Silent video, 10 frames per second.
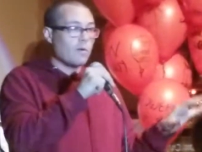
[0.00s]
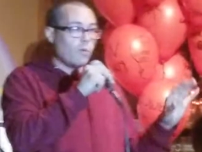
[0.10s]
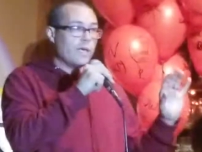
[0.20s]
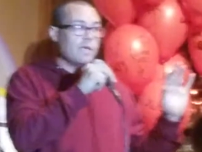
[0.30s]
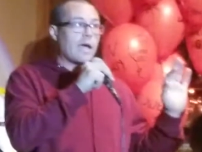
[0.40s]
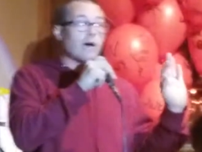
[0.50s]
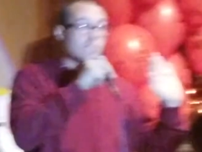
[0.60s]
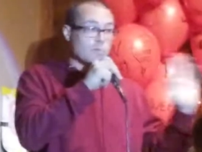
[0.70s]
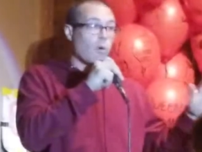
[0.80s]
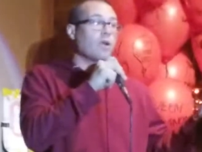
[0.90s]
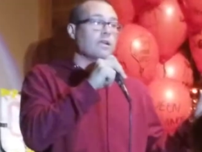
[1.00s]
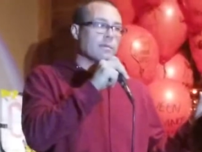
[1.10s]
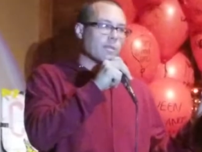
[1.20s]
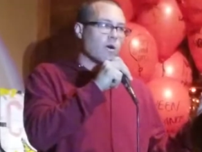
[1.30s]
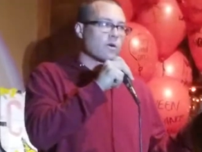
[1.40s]
We outsmarted him
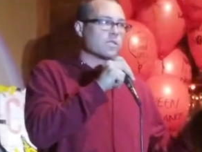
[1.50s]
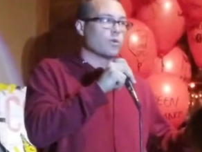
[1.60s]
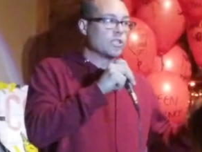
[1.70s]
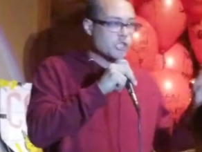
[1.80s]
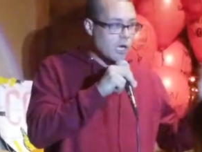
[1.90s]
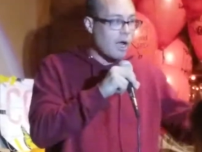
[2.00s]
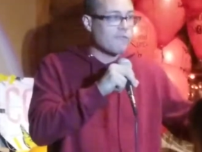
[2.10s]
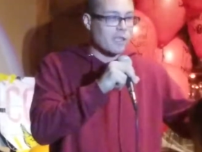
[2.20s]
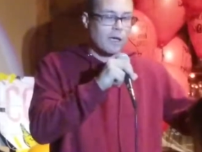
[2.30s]
though, because we shut off the